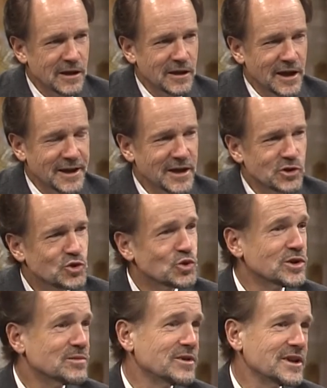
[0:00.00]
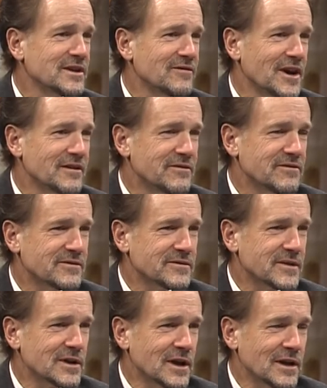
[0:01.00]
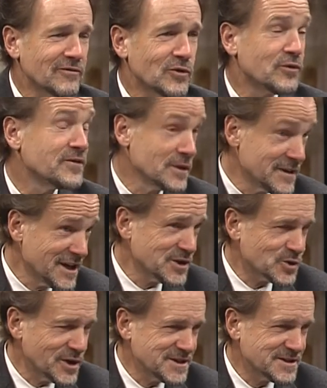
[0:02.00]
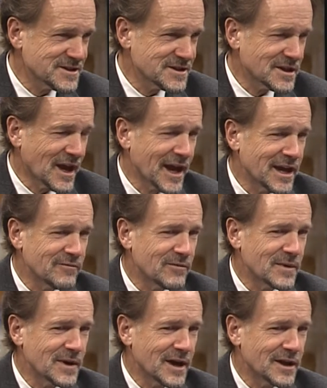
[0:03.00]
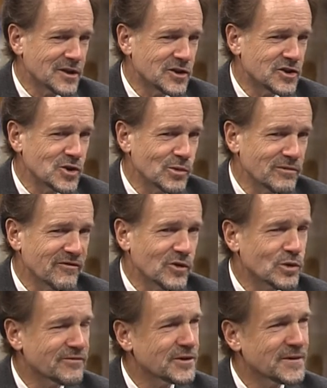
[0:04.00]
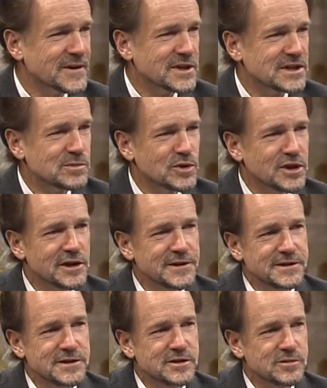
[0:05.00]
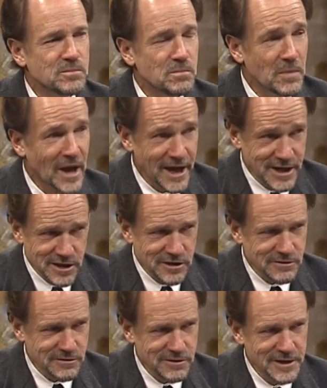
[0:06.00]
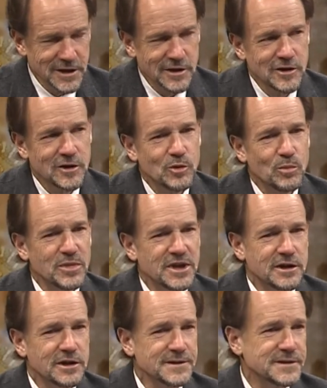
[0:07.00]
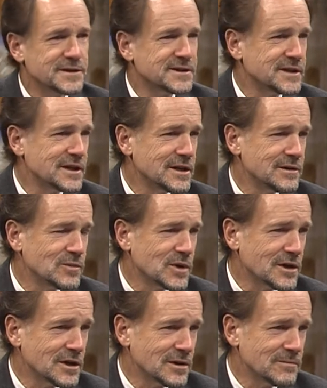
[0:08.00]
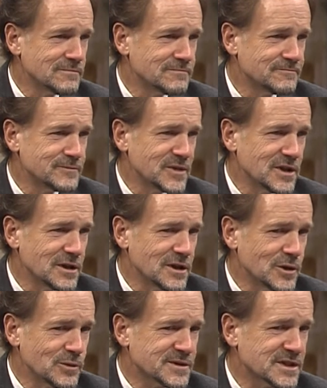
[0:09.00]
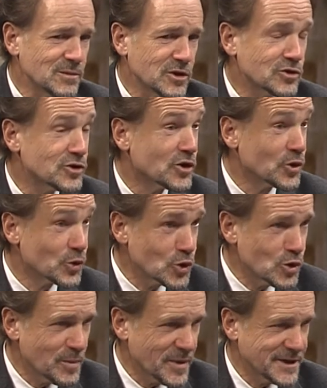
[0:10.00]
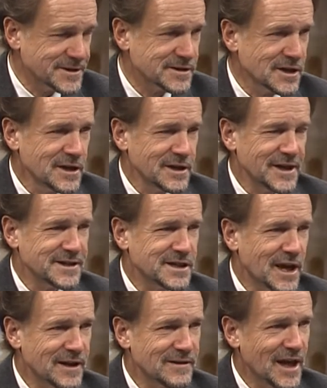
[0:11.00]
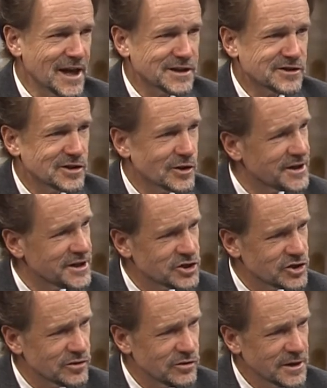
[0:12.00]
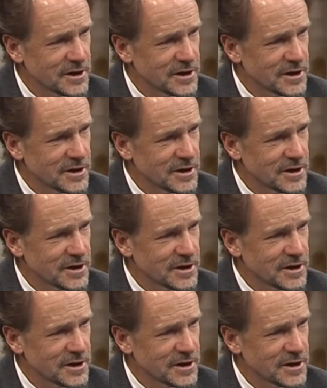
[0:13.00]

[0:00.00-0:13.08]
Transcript: and I truly believe I've uh, fulfilled that trust. I don't vote for things because it's my deal, because it's a um, you know, some other group has, has had that as their issue.